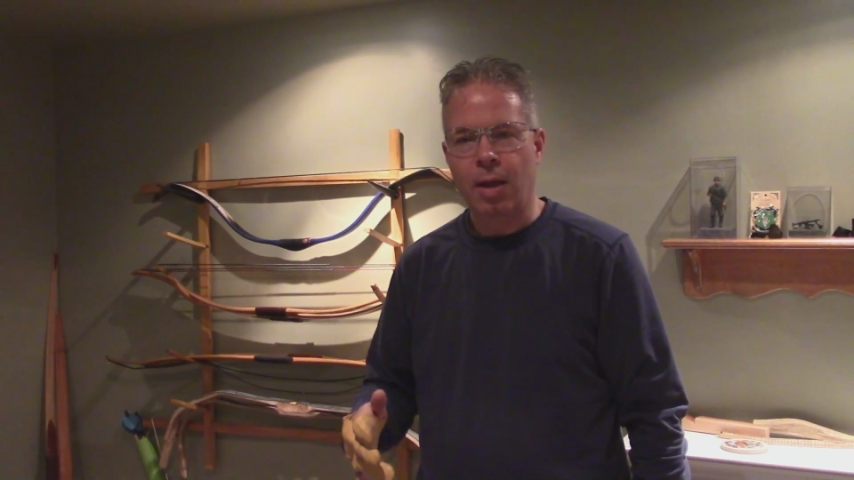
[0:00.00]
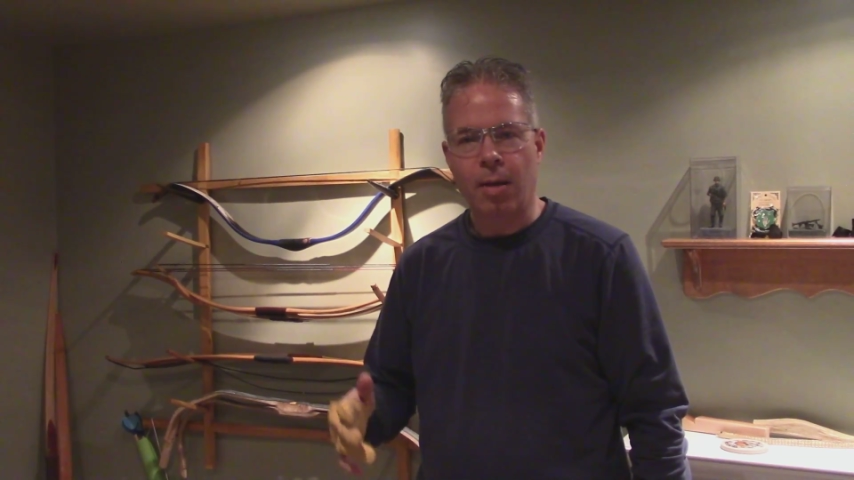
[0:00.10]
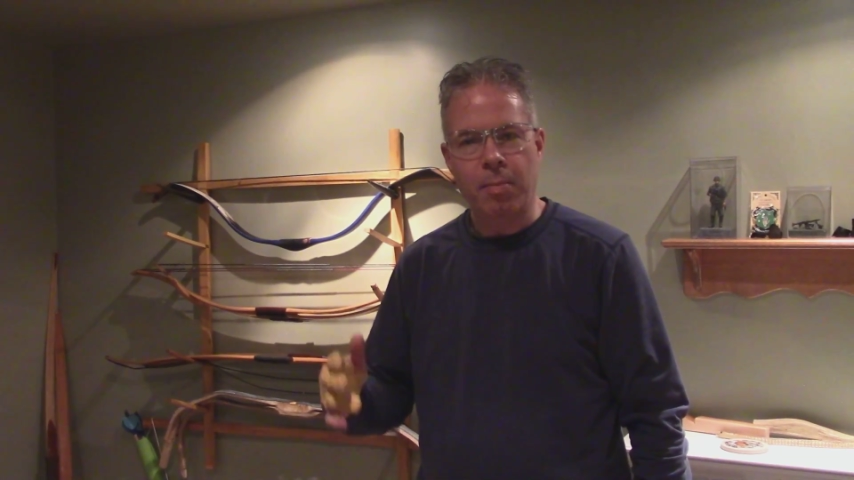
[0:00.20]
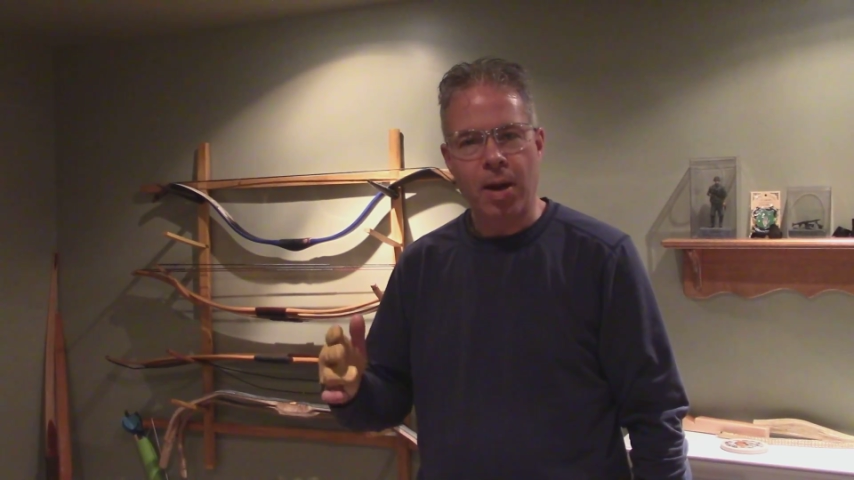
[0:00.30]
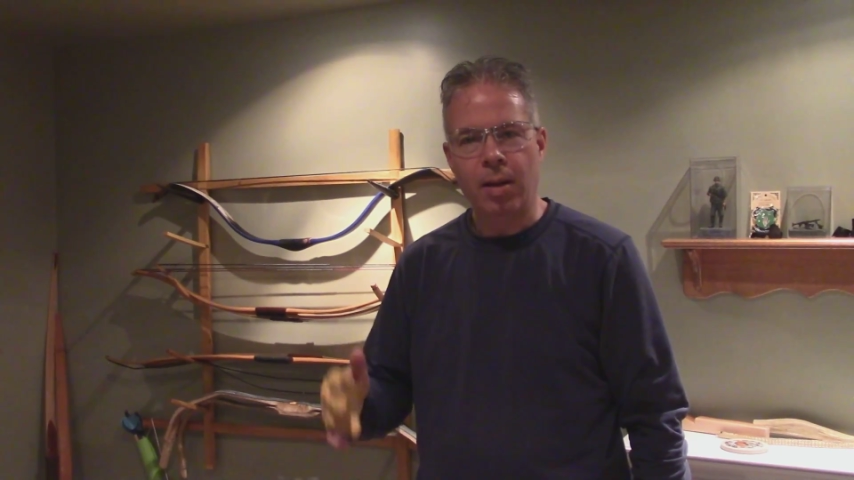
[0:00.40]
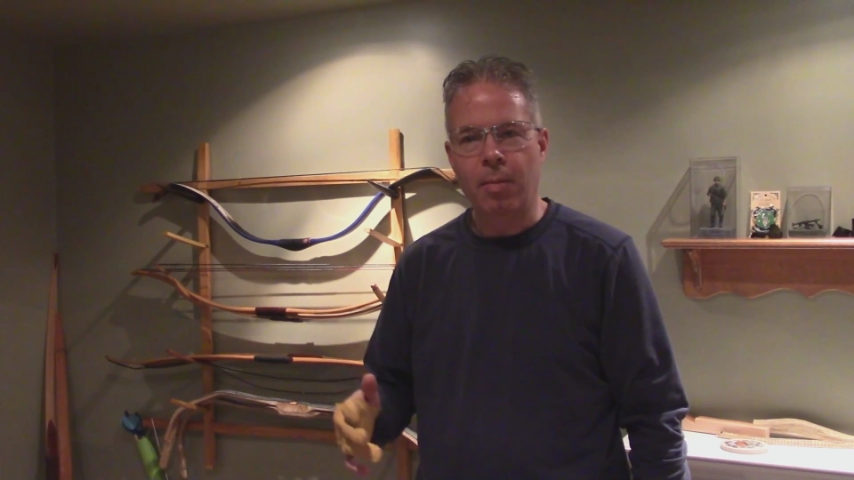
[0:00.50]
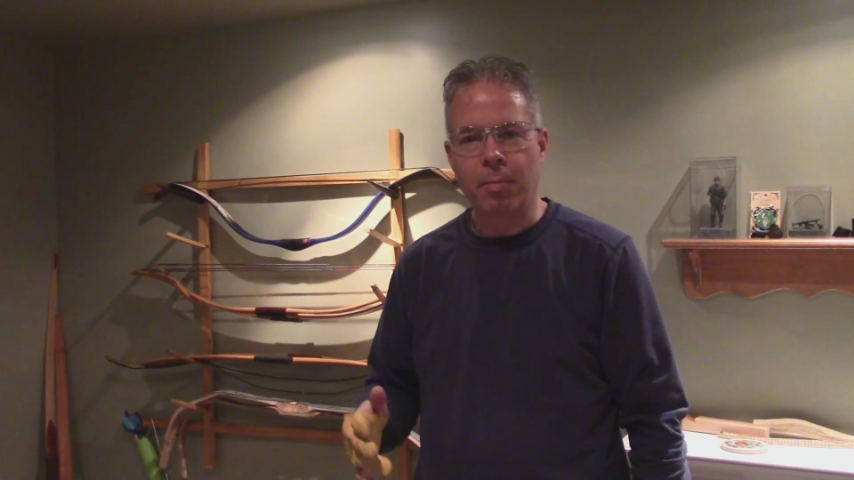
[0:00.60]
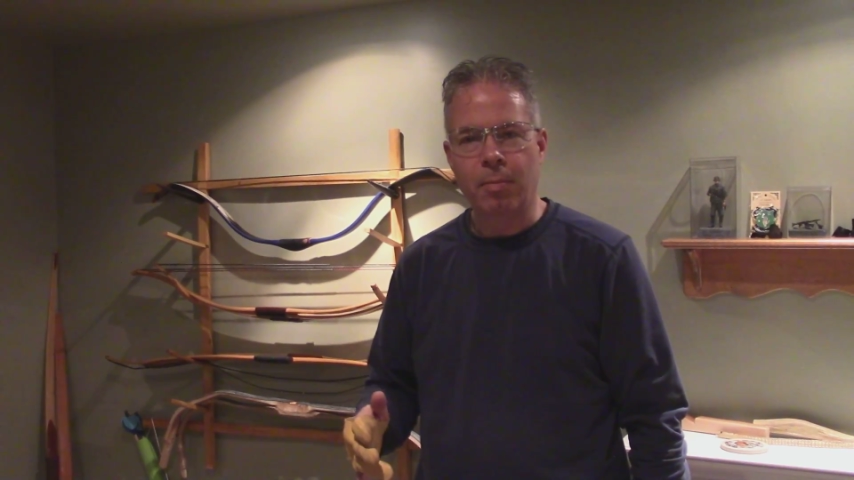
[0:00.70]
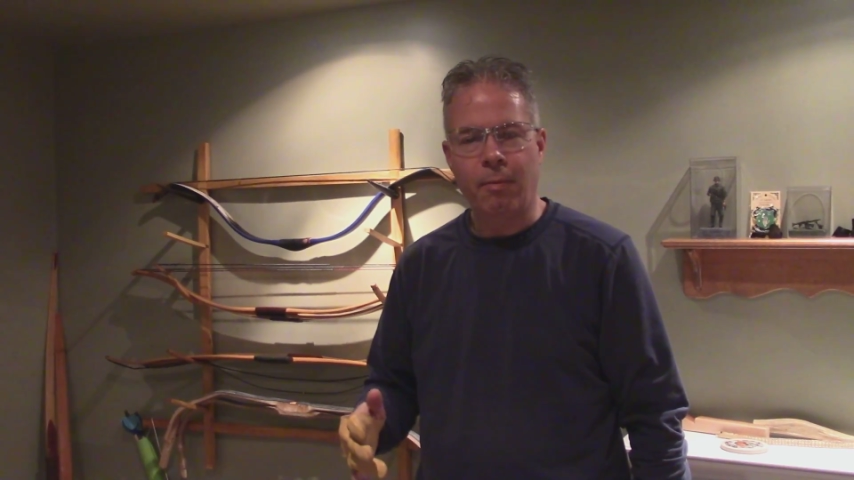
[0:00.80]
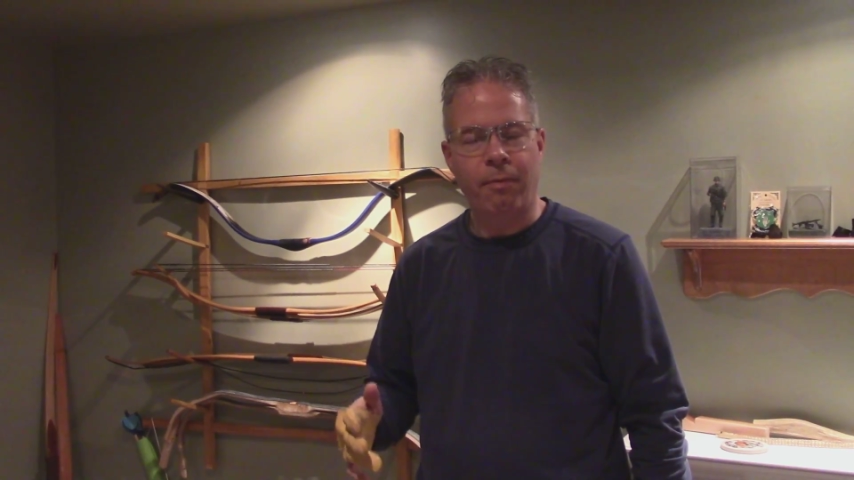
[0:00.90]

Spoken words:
that made them